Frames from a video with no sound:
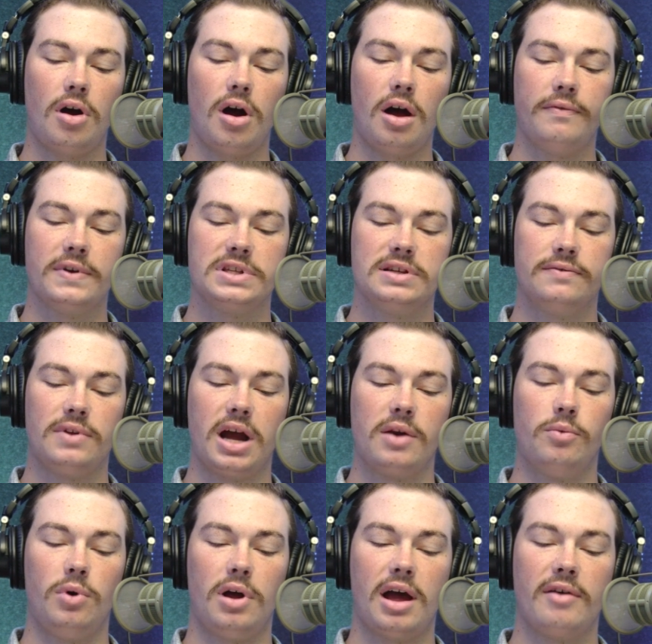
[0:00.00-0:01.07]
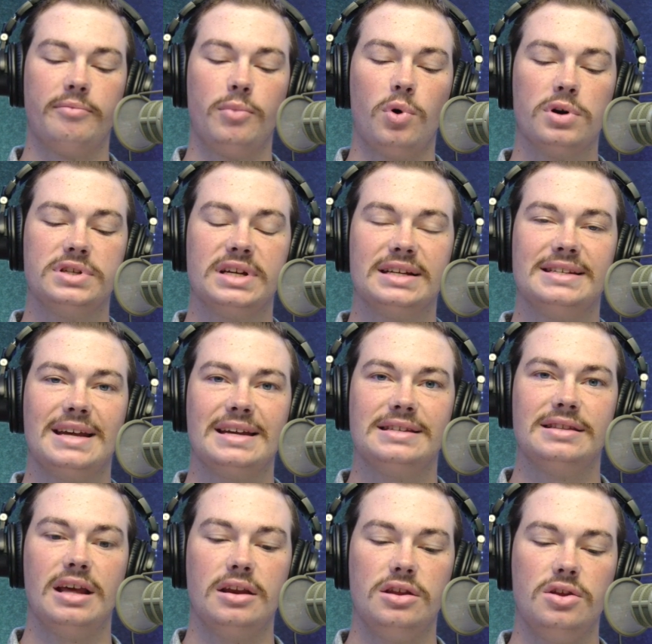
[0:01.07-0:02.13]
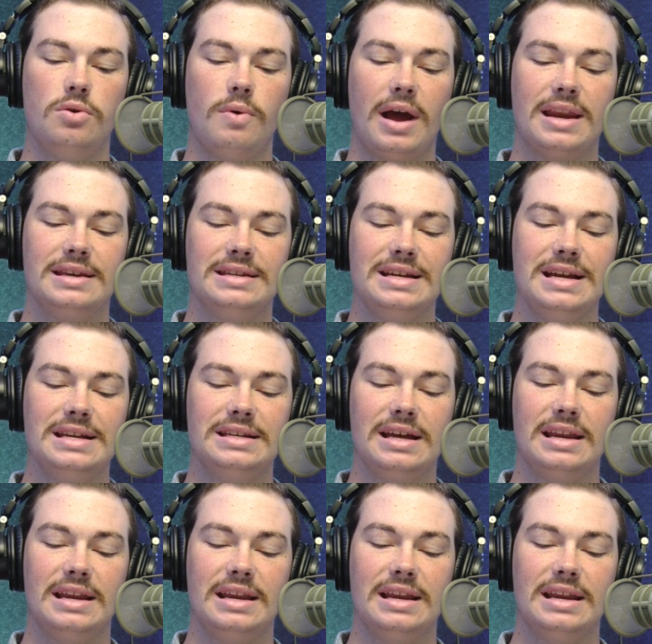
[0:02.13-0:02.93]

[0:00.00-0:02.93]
offensive line will have more success than UND